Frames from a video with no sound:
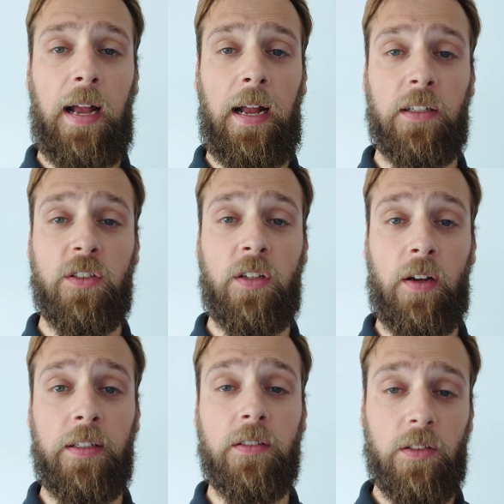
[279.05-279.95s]
at
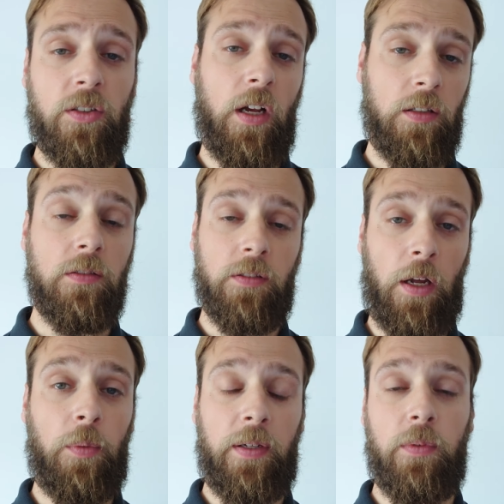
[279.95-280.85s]
science, so you
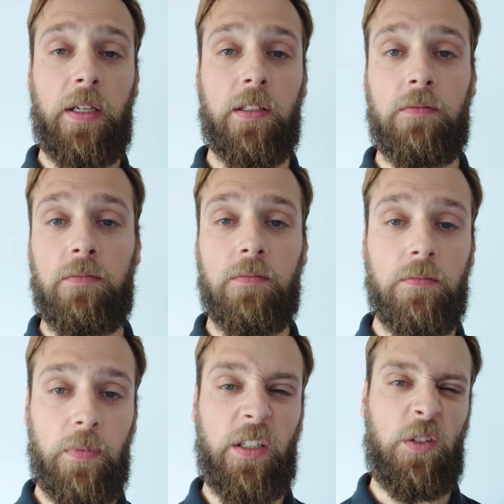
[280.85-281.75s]
know we can
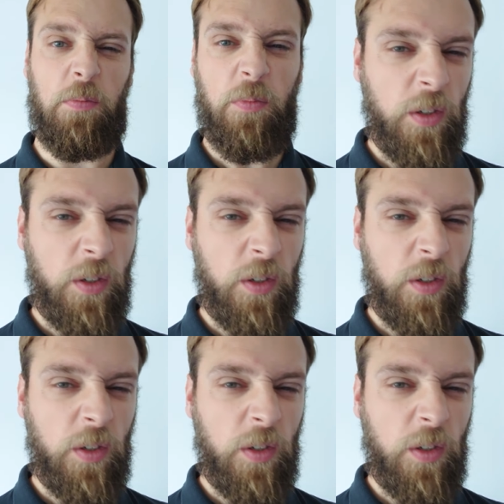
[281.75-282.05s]
do.